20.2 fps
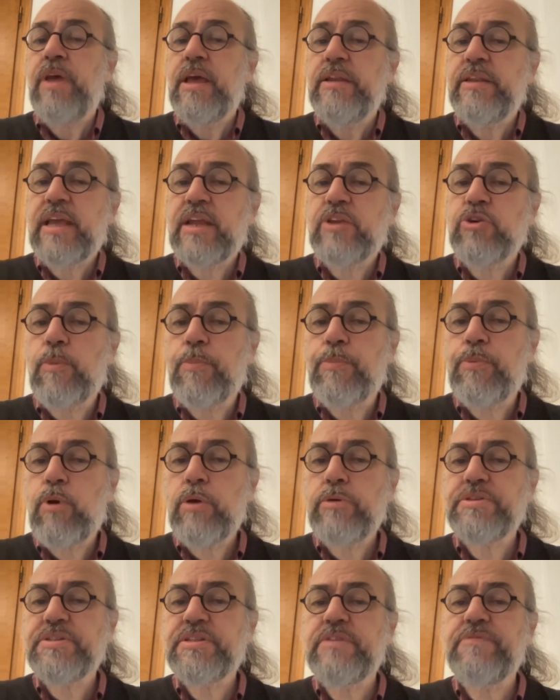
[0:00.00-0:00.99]

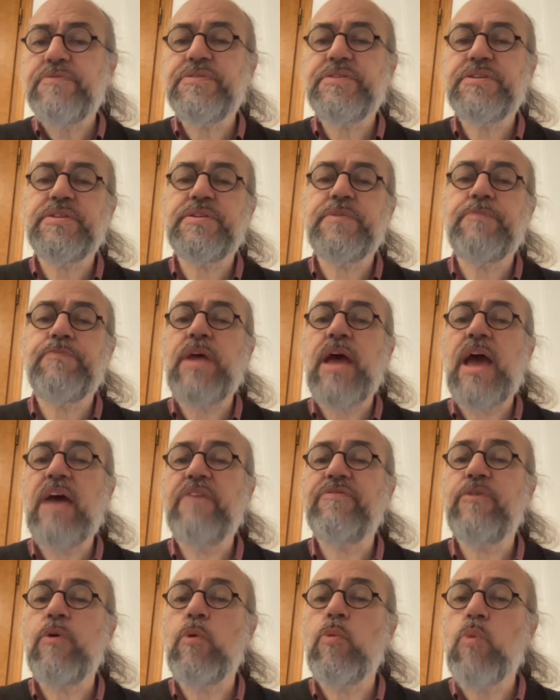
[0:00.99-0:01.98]
Techno-progressives
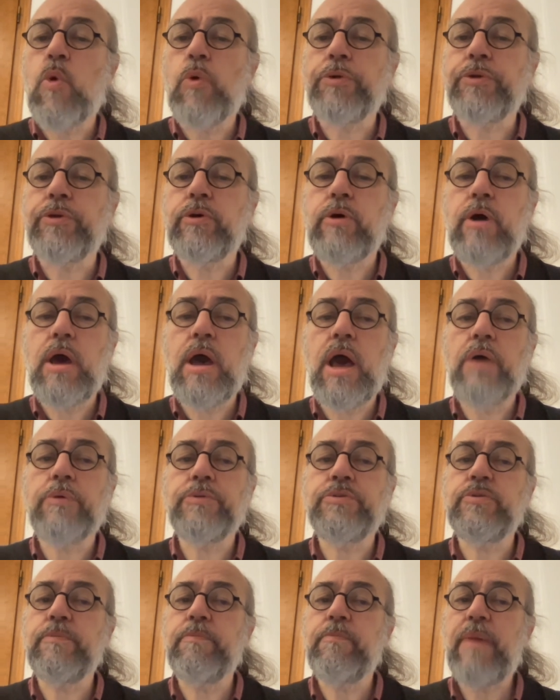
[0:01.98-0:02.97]
have wondered how
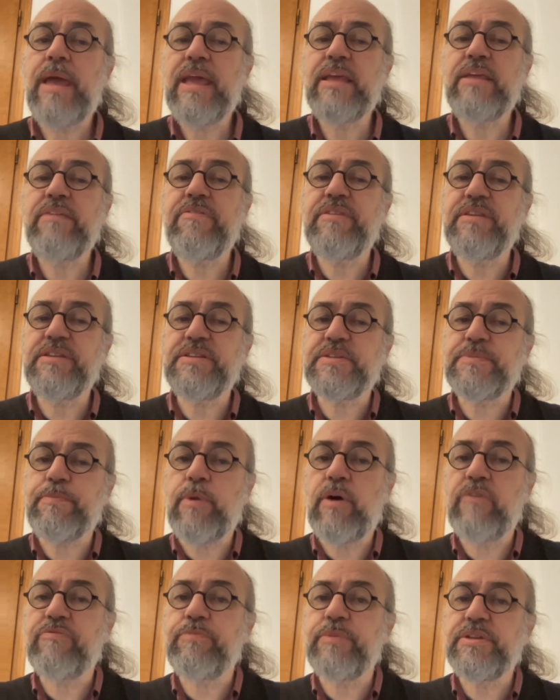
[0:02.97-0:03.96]
to make these
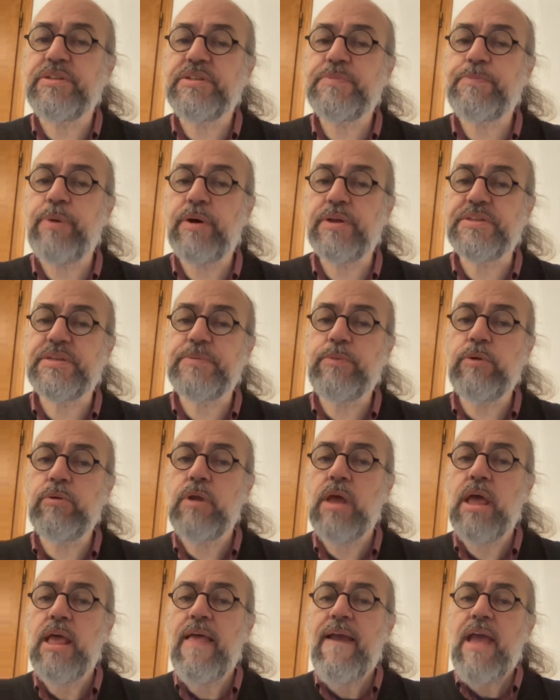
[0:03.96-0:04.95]
movements
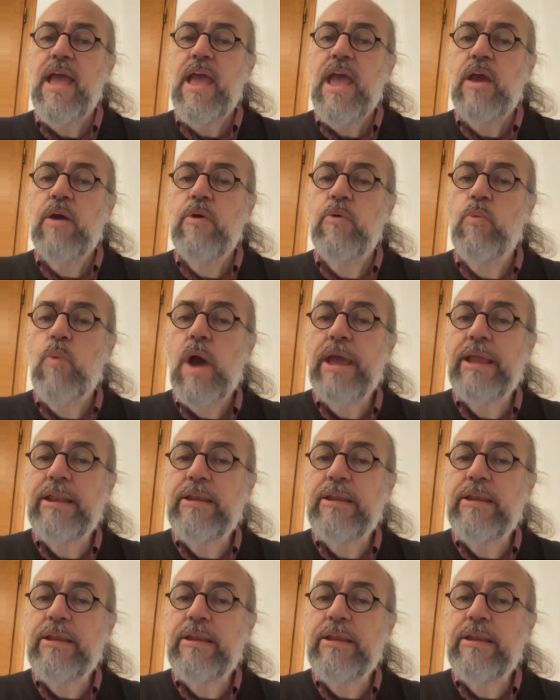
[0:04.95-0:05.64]
possible, while